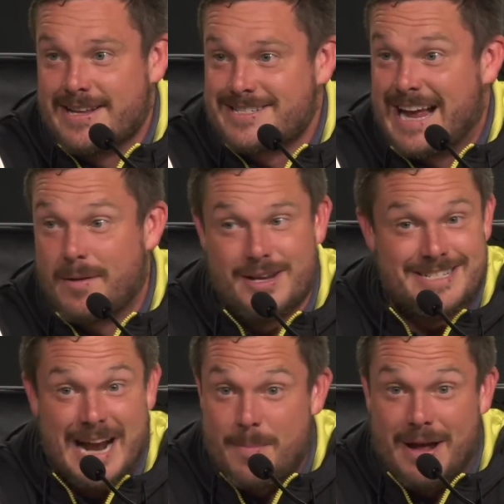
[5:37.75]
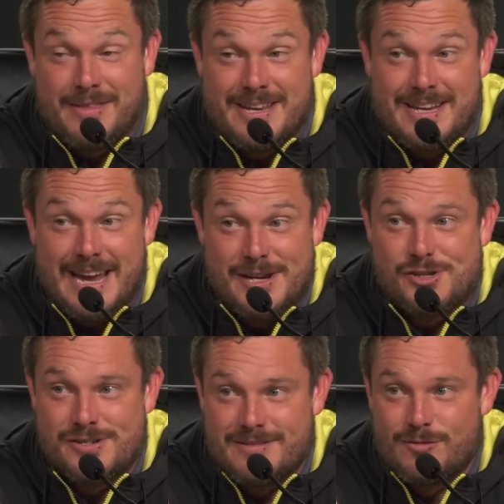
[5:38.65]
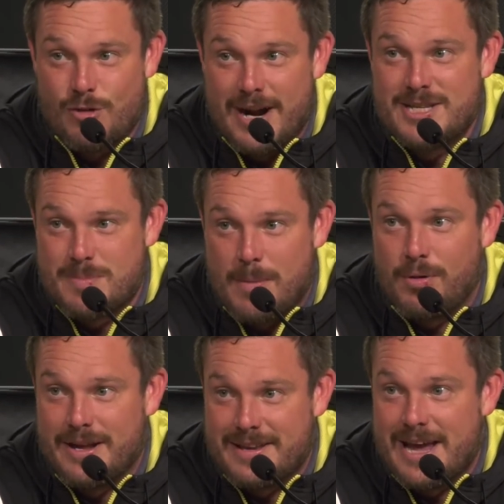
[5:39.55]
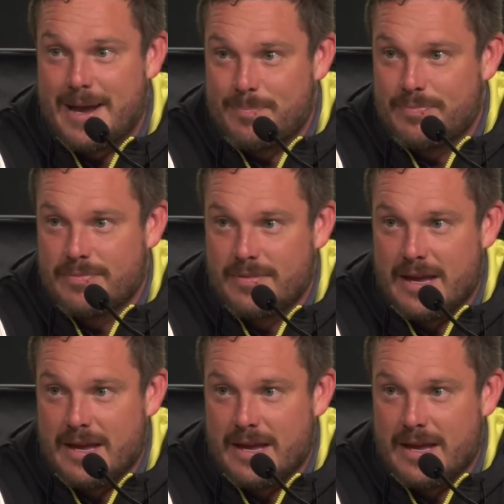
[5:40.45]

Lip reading: It's not about the occasion, right? It's about playing the game.